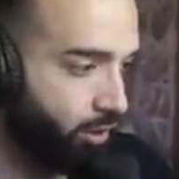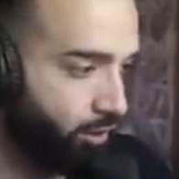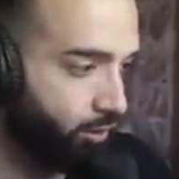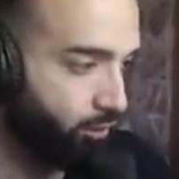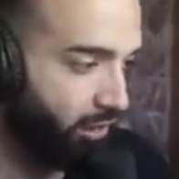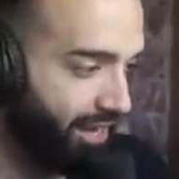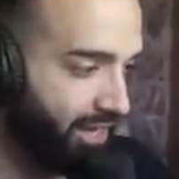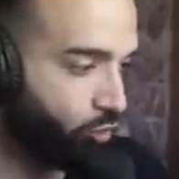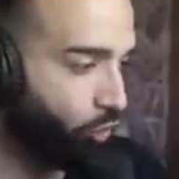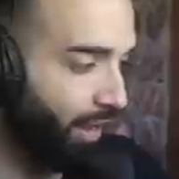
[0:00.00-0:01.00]
Yeah, you have two
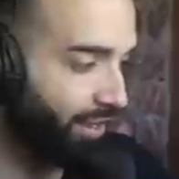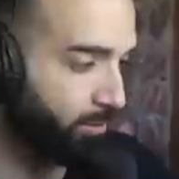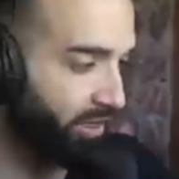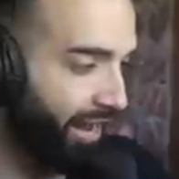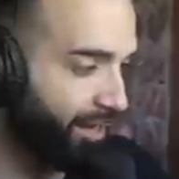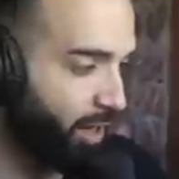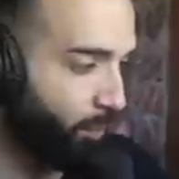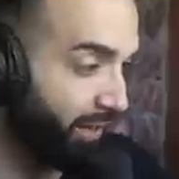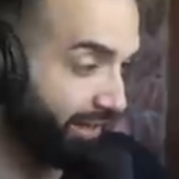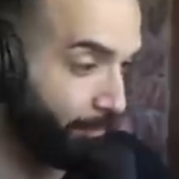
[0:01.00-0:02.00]
hand traps in hand, your opponent
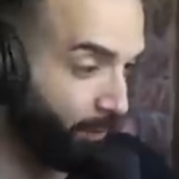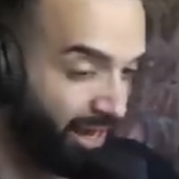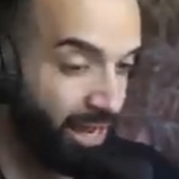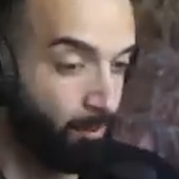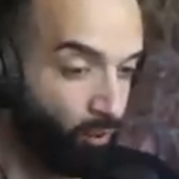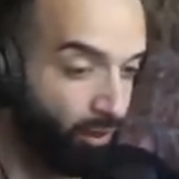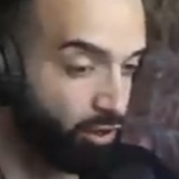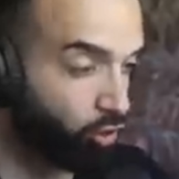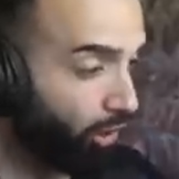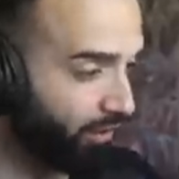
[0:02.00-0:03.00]
can't play, but what are you
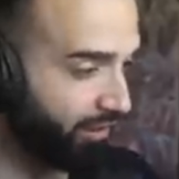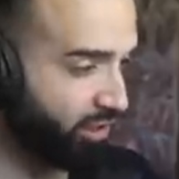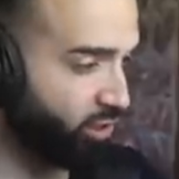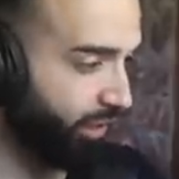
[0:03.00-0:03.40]
doing with this Trif?